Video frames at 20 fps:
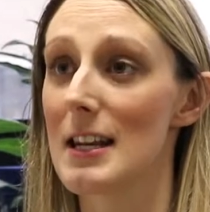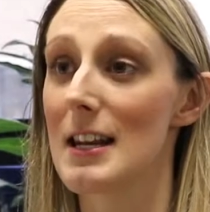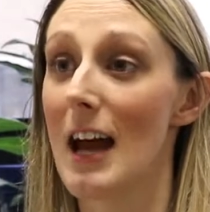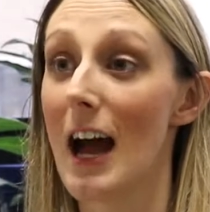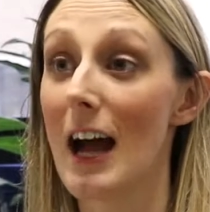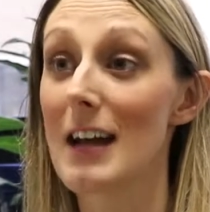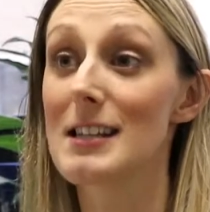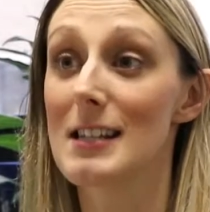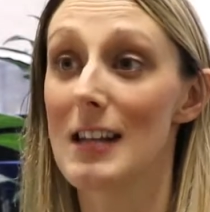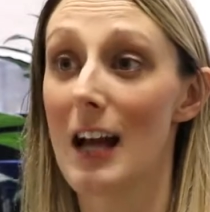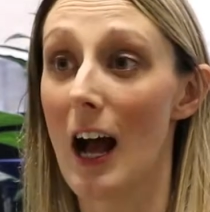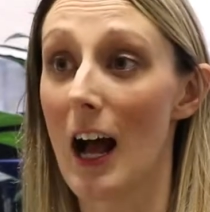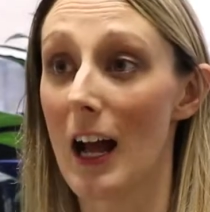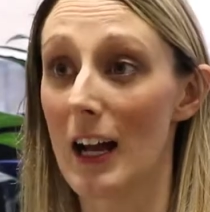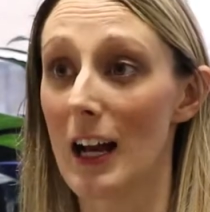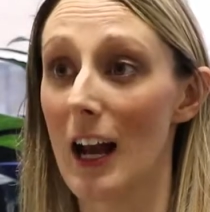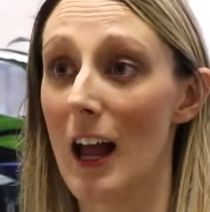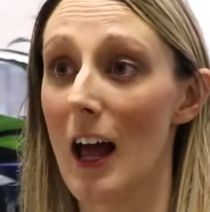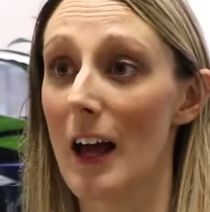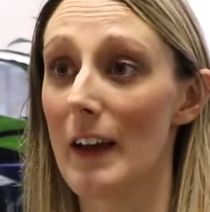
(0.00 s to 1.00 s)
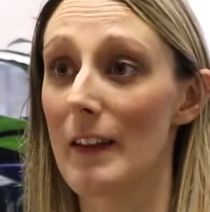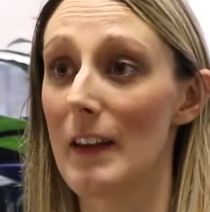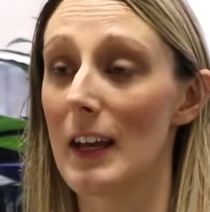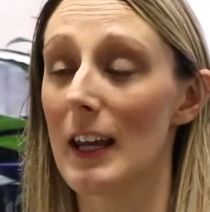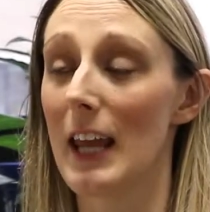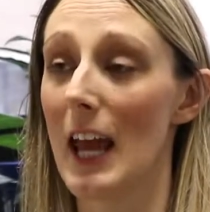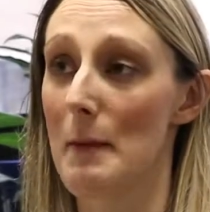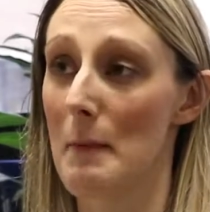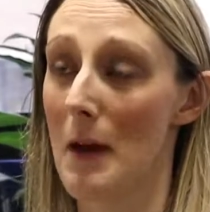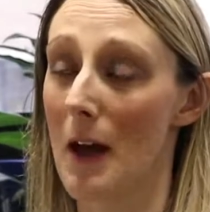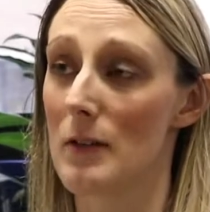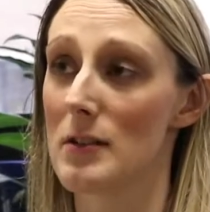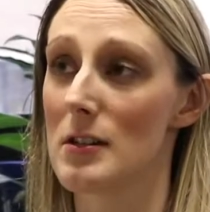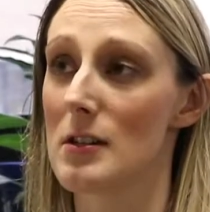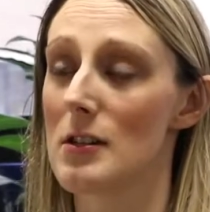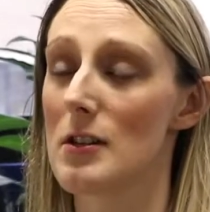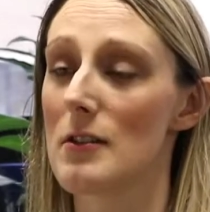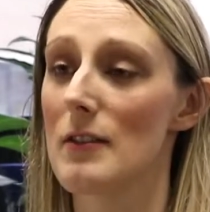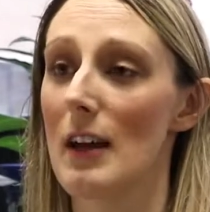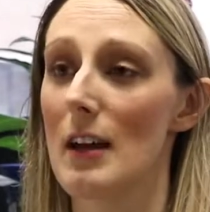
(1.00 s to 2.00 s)
NICE guideline that came out
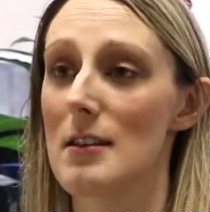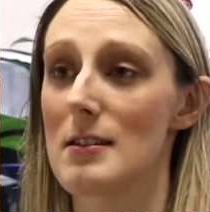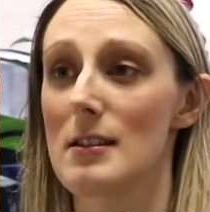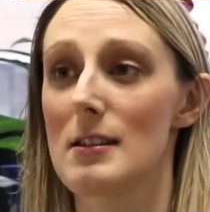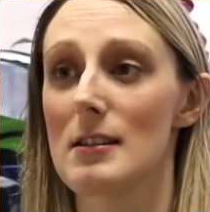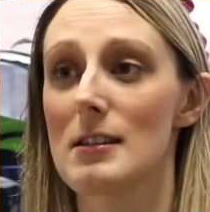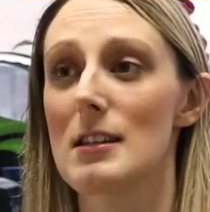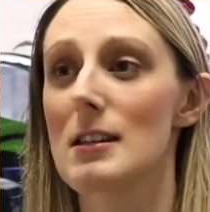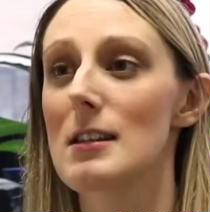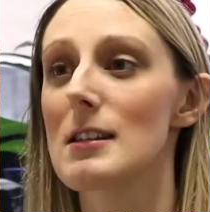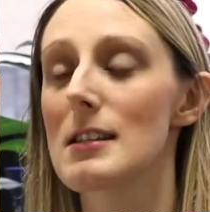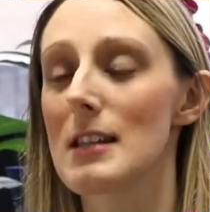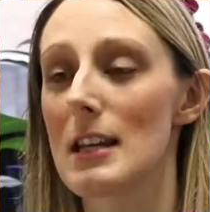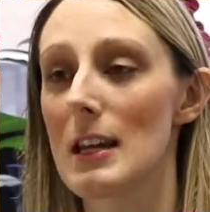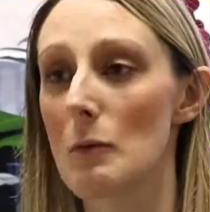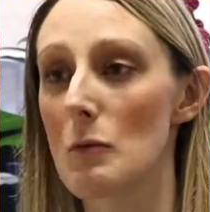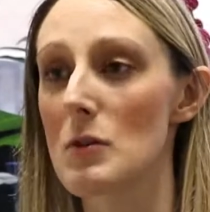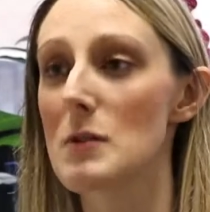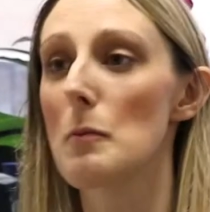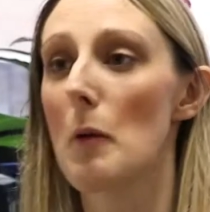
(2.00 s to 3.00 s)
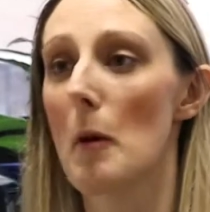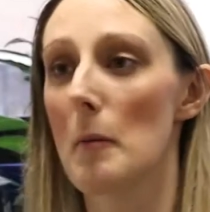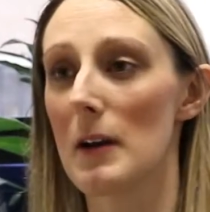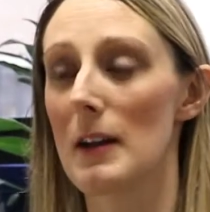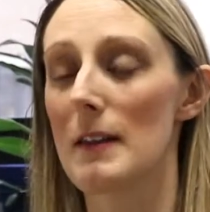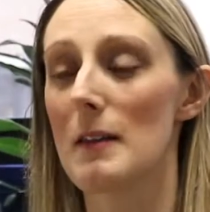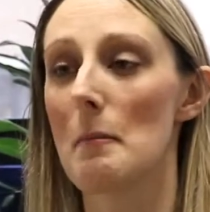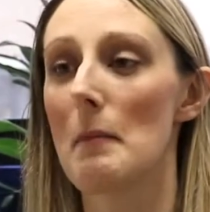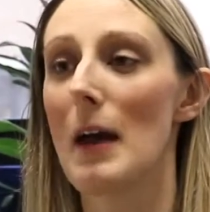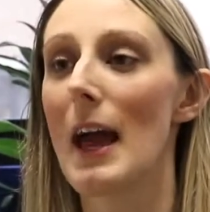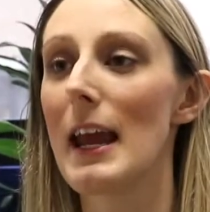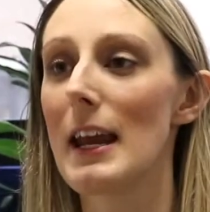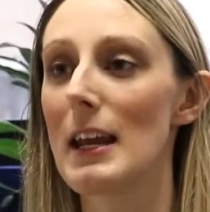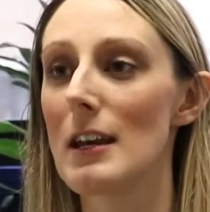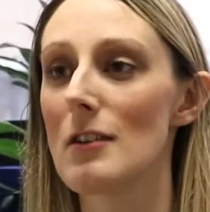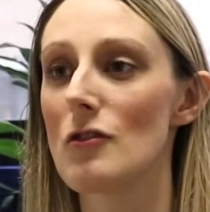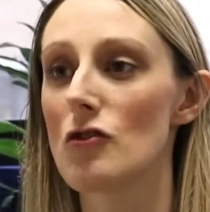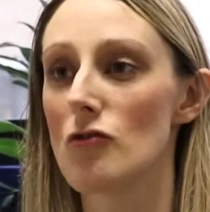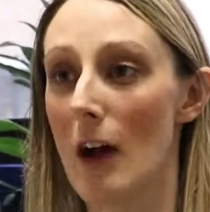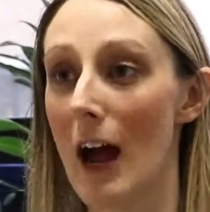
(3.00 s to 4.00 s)
in 2016 was probably the
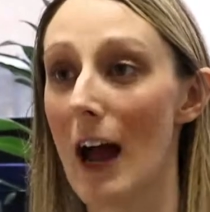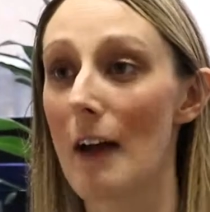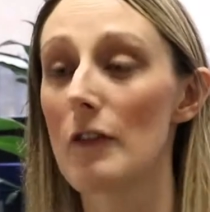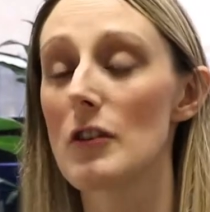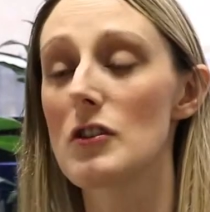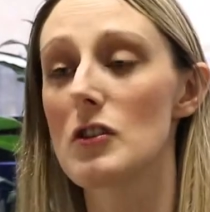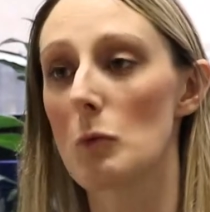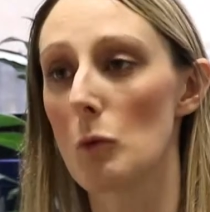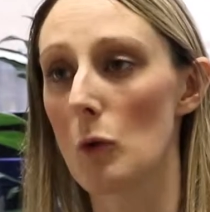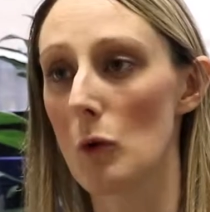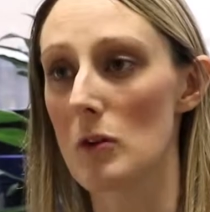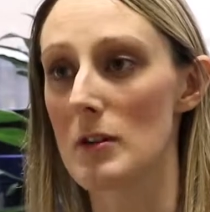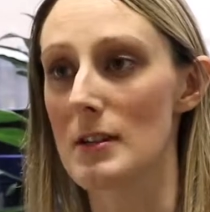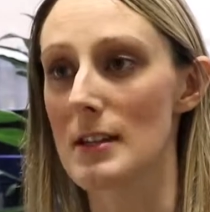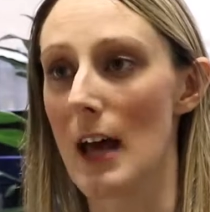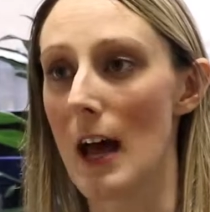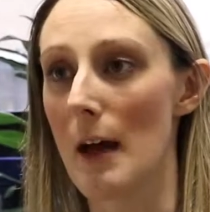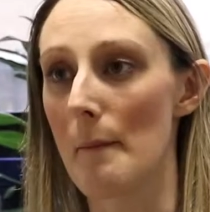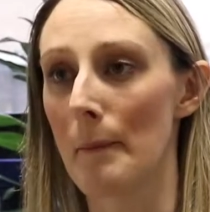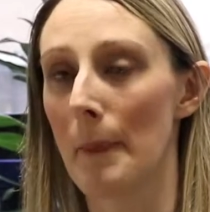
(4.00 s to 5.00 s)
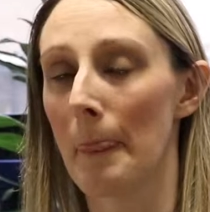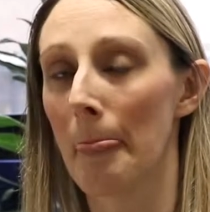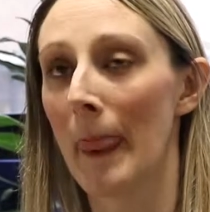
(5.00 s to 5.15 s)
main driver towards that.